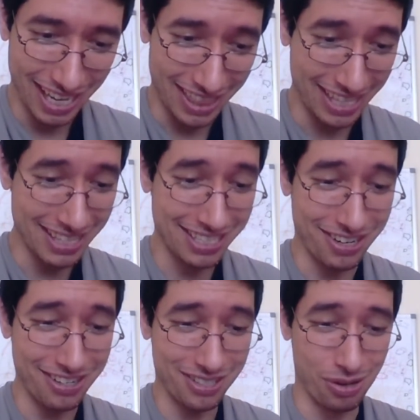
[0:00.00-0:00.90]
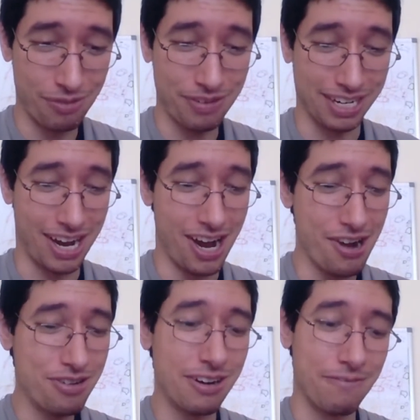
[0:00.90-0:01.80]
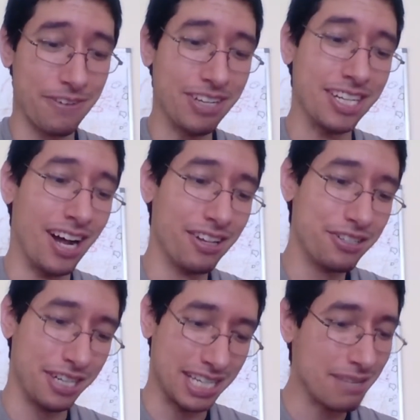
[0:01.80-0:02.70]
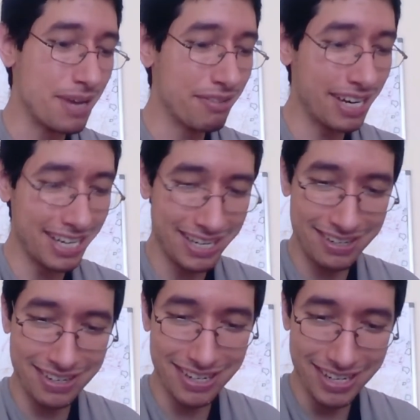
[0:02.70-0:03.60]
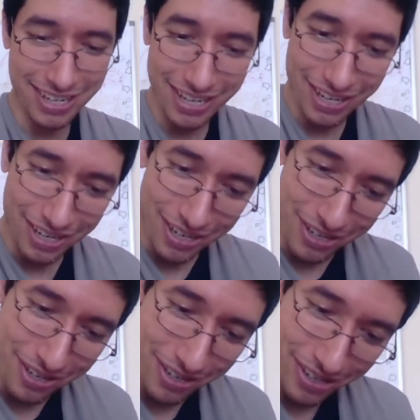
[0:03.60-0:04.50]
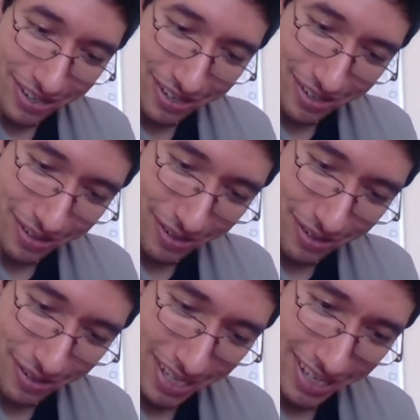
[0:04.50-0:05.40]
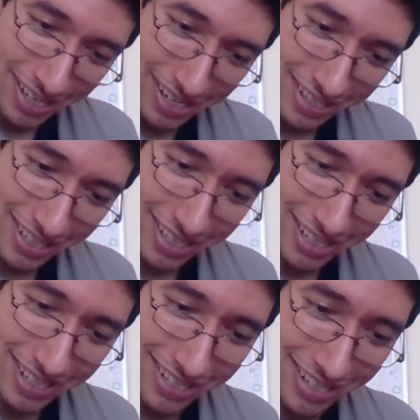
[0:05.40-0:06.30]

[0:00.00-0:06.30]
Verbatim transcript: think this card is going for like $150 on eBay right now. Oh my gosh. And